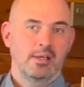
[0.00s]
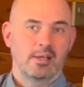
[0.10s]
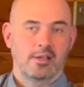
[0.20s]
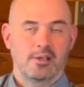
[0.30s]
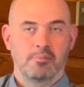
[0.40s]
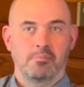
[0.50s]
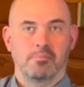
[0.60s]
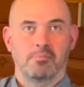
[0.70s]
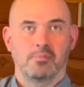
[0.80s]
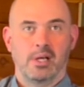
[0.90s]

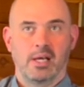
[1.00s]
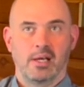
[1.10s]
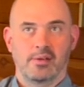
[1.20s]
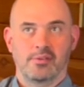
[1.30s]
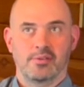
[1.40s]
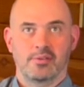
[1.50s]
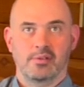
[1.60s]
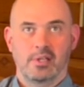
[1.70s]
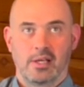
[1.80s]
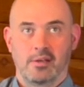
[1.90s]
And
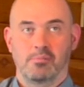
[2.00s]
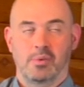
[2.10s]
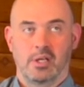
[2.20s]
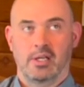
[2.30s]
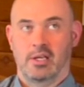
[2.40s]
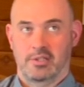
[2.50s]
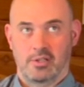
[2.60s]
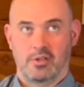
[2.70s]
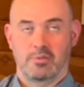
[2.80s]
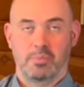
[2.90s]
yeah, and then I
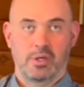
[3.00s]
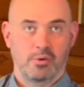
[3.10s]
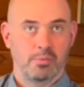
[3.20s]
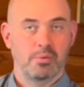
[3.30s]
started to pick up.